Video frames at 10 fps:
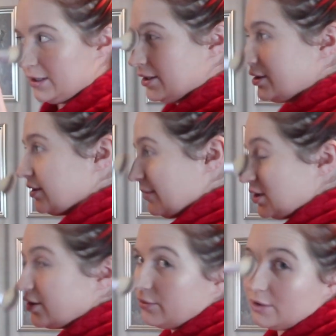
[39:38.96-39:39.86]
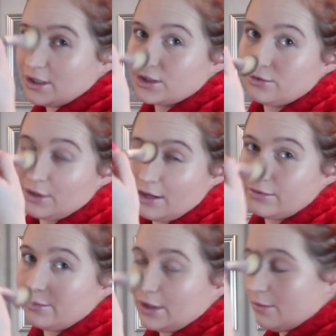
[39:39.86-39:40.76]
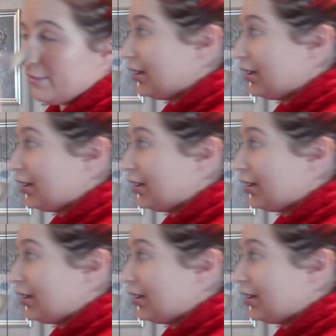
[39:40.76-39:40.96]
Let's just make sure I'm not getting too carried away on my